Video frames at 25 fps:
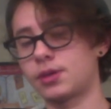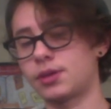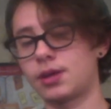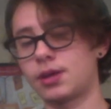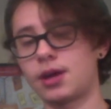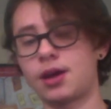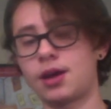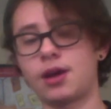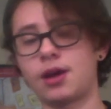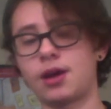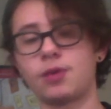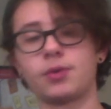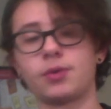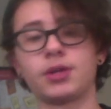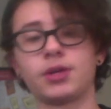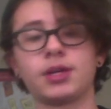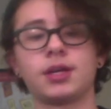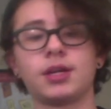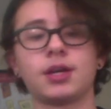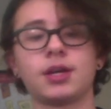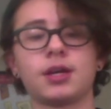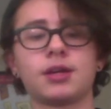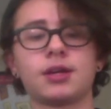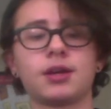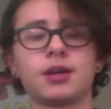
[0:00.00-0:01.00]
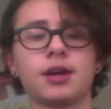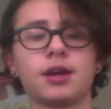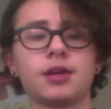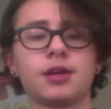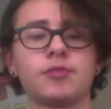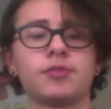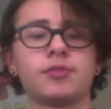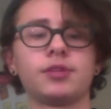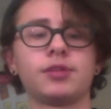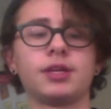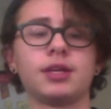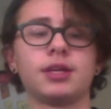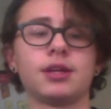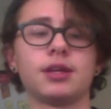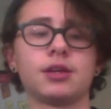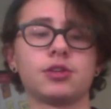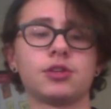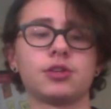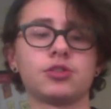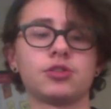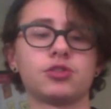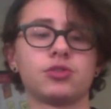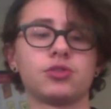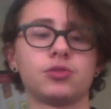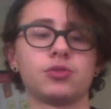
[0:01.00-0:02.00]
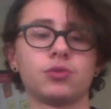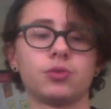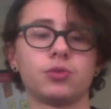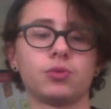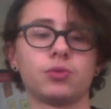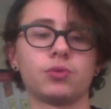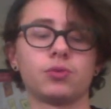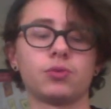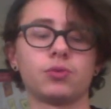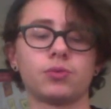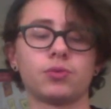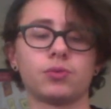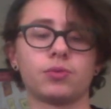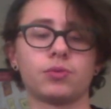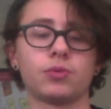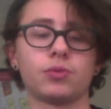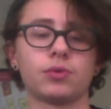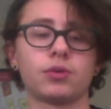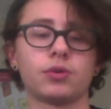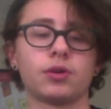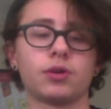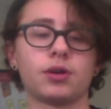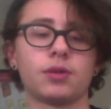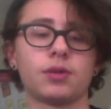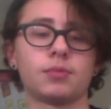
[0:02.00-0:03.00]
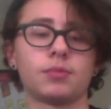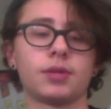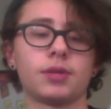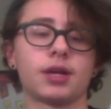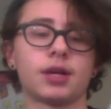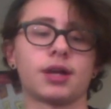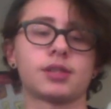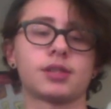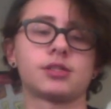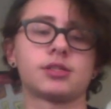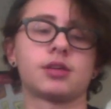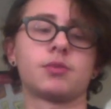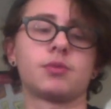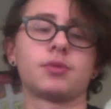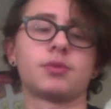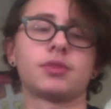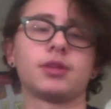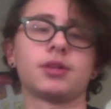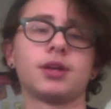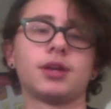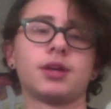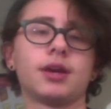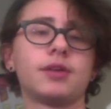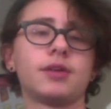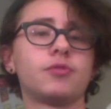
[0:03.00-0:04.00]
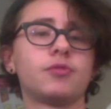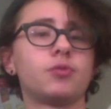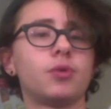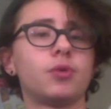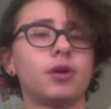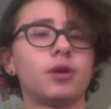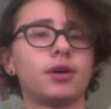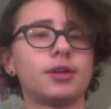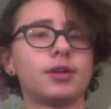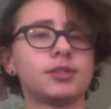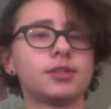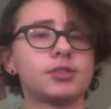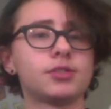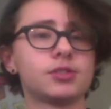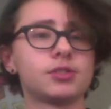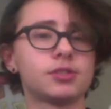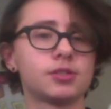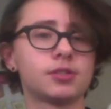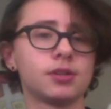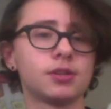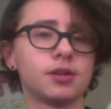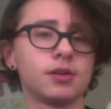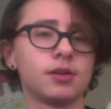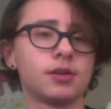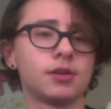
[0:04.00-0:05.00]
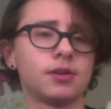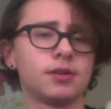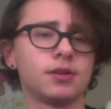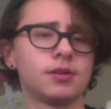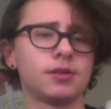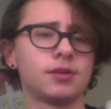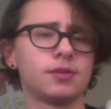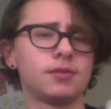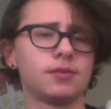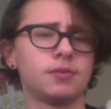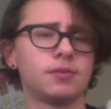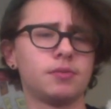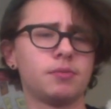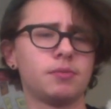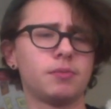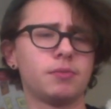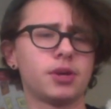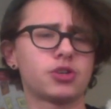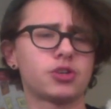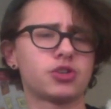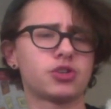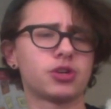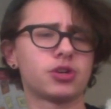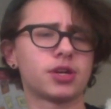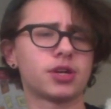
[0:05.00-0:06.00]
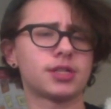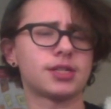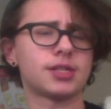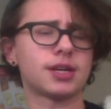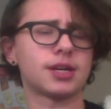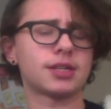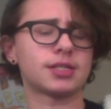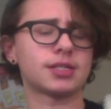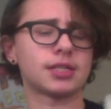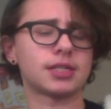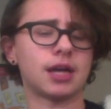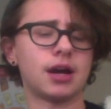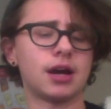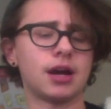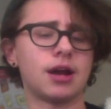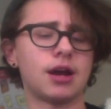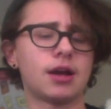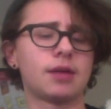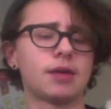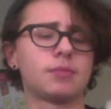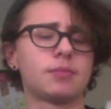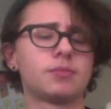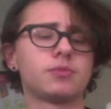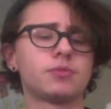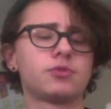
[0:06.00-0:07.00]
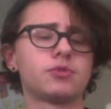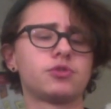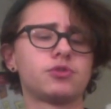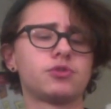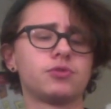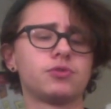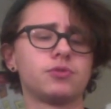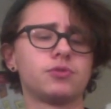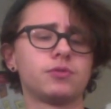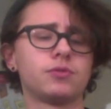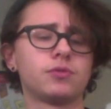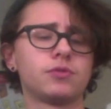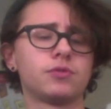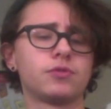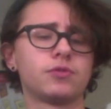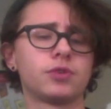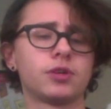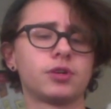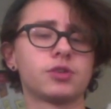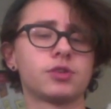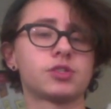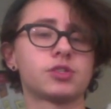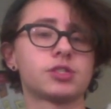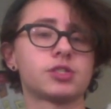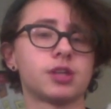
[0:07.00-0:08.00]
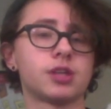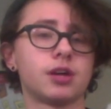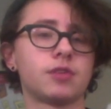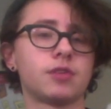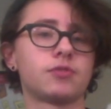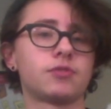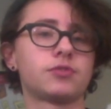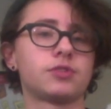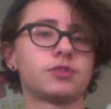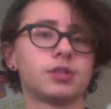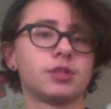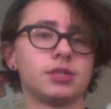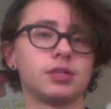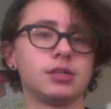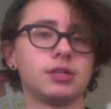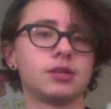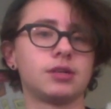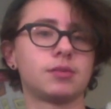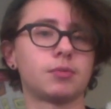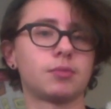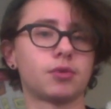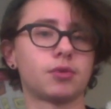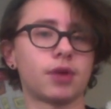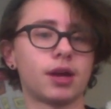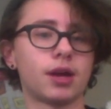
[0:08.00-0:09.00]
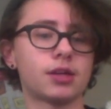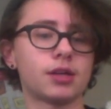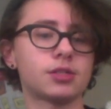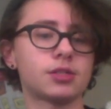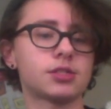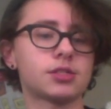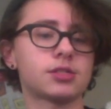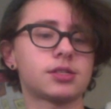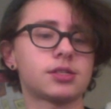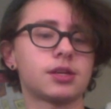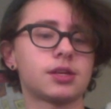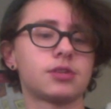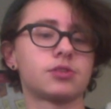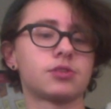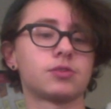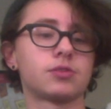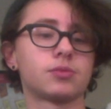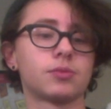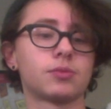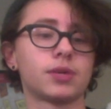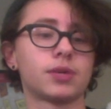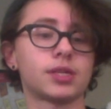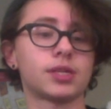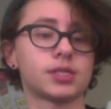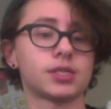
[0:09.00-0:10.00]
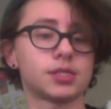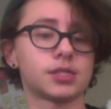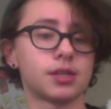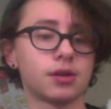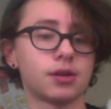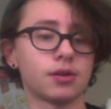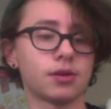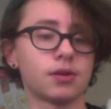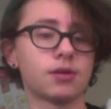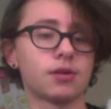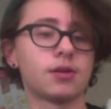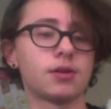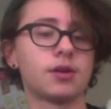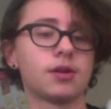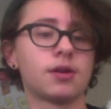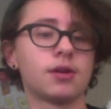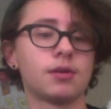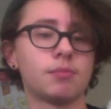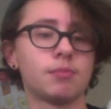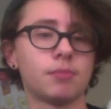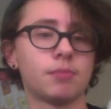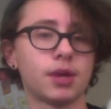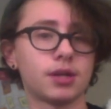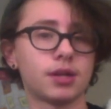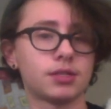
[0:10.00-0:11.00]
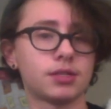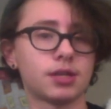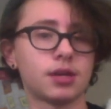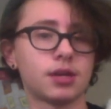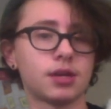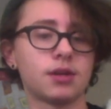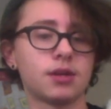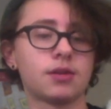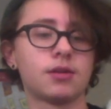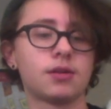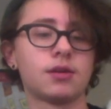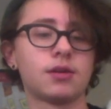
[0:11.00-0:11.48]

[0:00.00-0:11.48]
I would again kind of lean into, like I said with the Nine of Wands, make sure to take time for yourself to decompress and to recenter, meditate,